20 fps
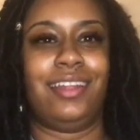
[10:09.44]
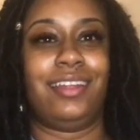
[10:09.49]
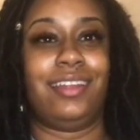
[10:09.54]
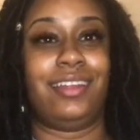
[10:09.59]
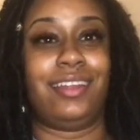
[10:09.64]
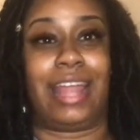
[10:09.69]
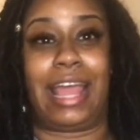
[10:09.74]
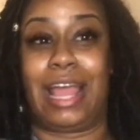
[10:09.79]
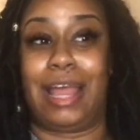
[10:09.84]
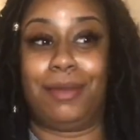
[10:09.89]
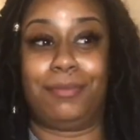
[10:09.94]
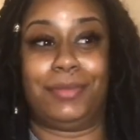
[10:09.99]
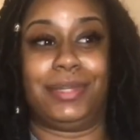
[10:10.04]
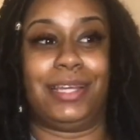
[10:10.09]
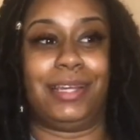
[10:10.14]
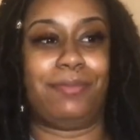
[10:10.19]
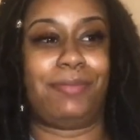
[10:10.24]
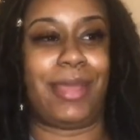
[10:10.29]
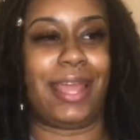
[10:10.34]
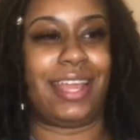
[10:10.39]
Now I'm
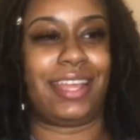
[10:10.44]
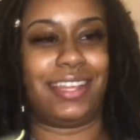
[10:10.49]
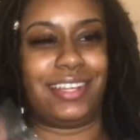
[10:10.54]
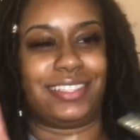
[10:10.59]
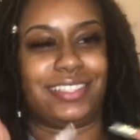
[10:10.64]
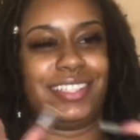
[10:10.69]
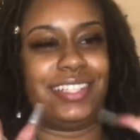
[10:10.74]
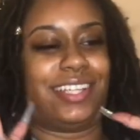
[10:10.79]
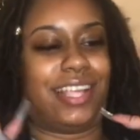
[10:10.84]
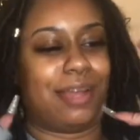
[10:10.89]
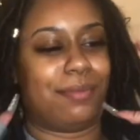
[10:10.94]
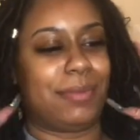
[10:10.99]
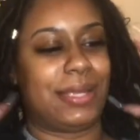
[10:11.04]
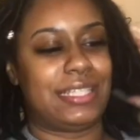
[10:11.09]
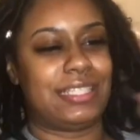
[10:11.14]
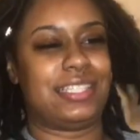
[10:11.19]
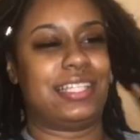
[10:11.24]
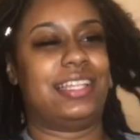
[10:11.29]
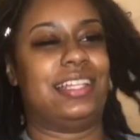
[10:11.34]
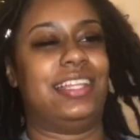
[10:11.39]
done packing. Shit, y'all
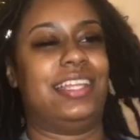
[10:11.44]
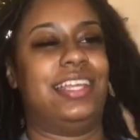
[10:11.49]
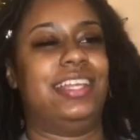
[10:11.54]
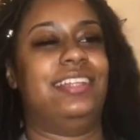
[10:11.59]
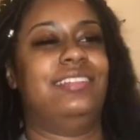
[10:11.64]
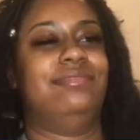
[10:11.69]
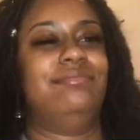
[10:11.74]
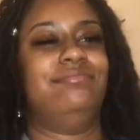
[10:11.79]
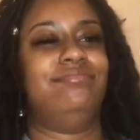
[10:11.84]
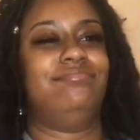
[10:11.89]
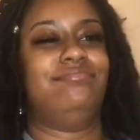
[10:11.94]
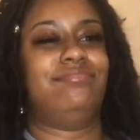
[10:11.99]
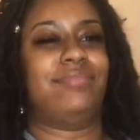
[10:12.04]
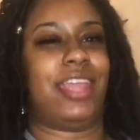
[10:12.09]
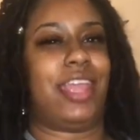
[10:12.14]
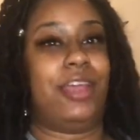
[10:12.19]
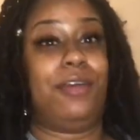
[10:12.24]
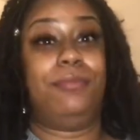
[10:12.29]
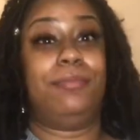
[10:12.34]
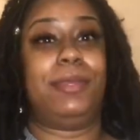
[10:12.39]
basically
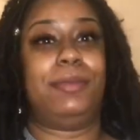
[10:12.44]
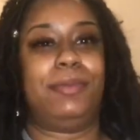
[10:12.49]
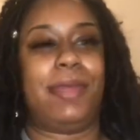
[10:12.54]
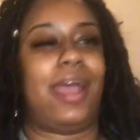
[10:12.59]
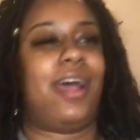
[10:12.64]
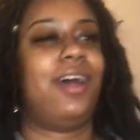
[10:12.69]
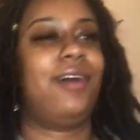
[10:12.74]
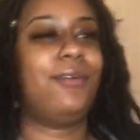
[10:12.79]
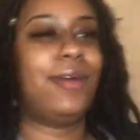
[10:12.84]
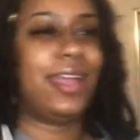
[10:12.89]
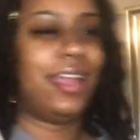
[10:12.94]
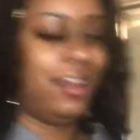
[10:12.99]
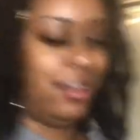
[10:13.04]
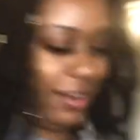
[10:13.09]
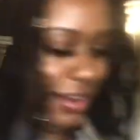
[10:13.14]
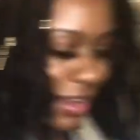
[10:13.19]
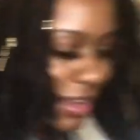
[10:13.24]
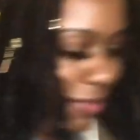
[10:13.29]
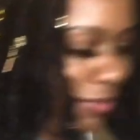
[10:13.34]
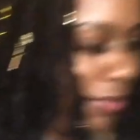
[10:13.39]
helped me pack. Oh, wait, hold on. I have